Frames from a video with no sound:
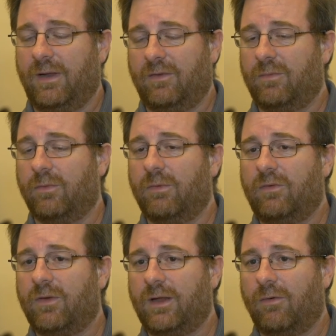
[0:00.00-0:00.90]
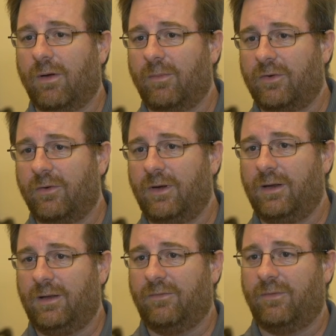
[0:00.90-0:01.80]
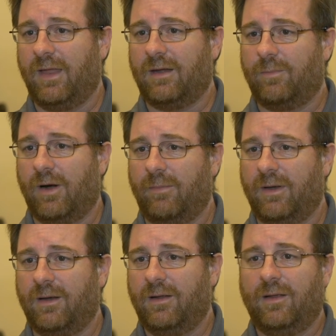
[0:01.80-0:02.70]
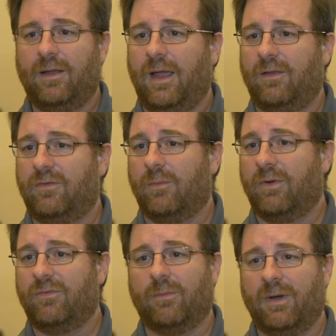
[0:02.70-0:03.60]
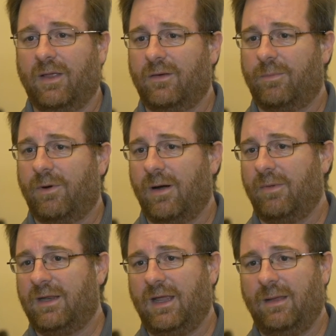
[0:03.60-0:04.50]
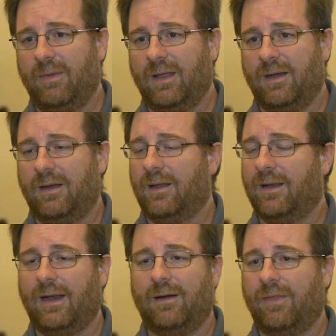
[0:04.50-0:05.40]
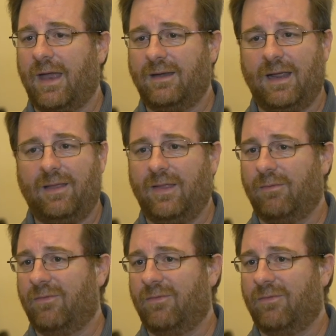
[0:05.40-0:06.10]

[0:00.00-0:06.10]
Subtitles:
someone recently go on maternity leave from that department, and someone from another department came in. Later that day, they were